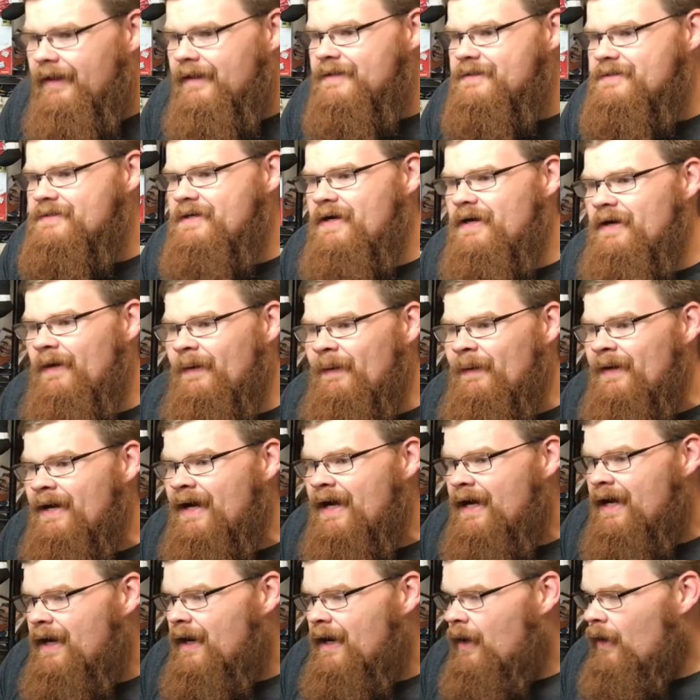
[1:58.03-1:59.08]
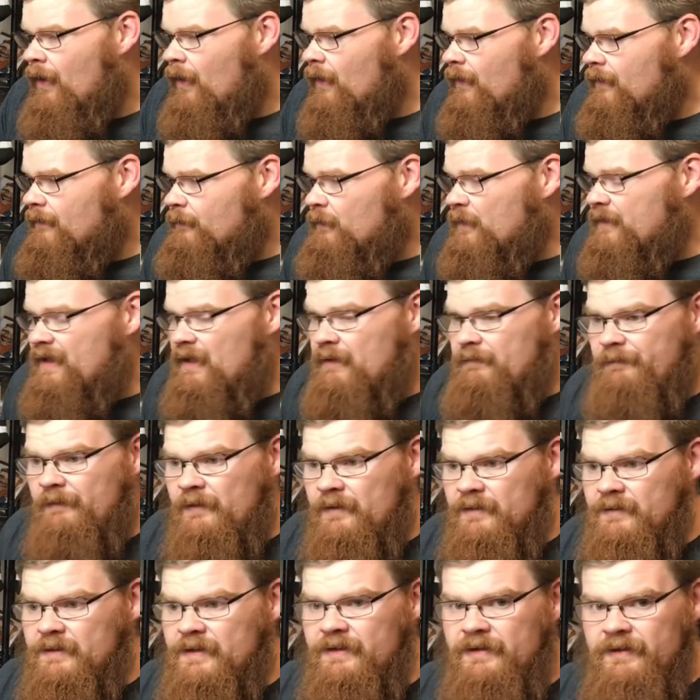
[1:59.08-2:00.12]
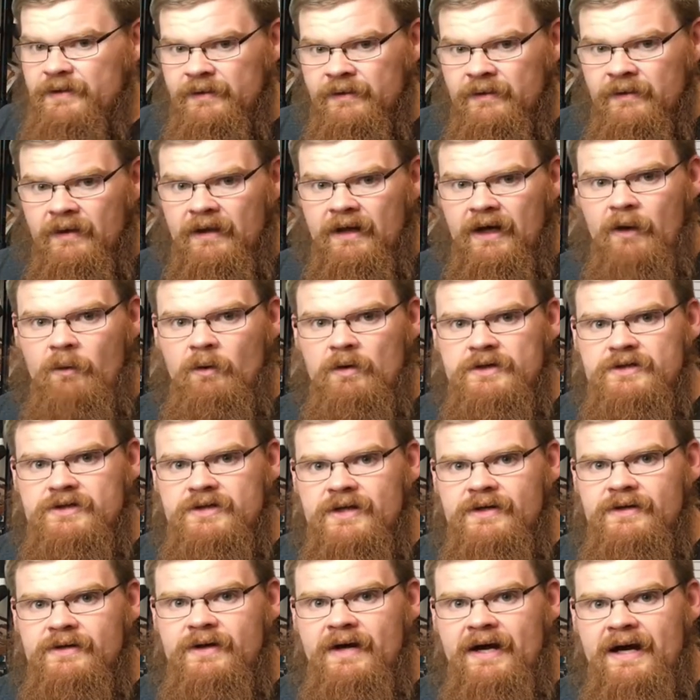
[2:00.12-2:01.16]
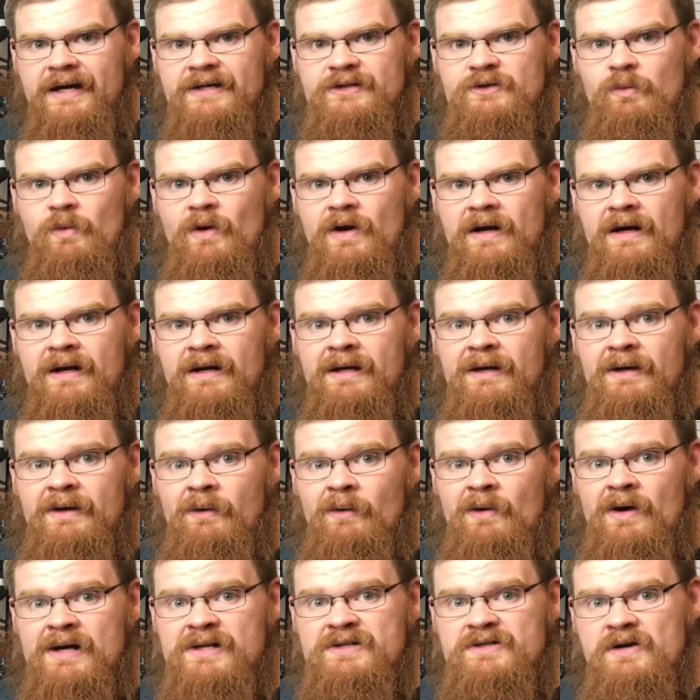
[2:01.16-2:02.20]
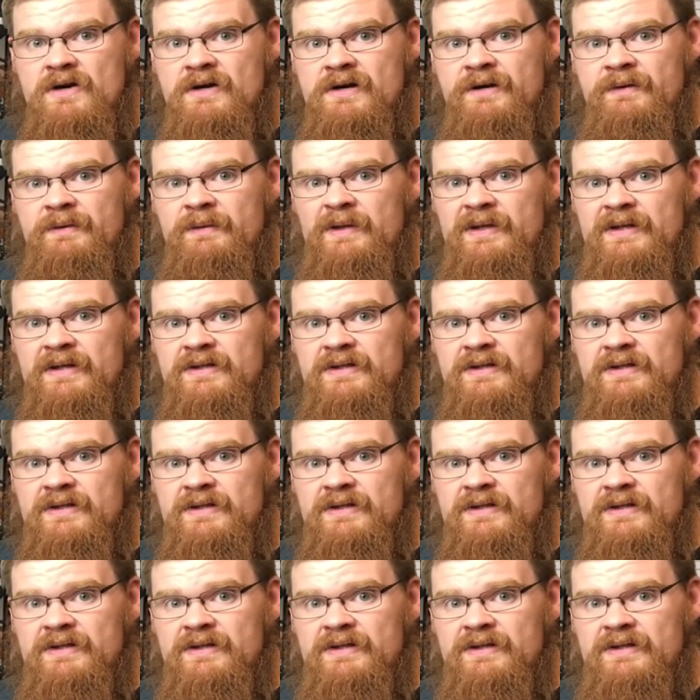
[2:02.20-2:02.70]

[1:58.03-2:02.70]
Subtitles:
So, without further ado, I want to show you guys where I started with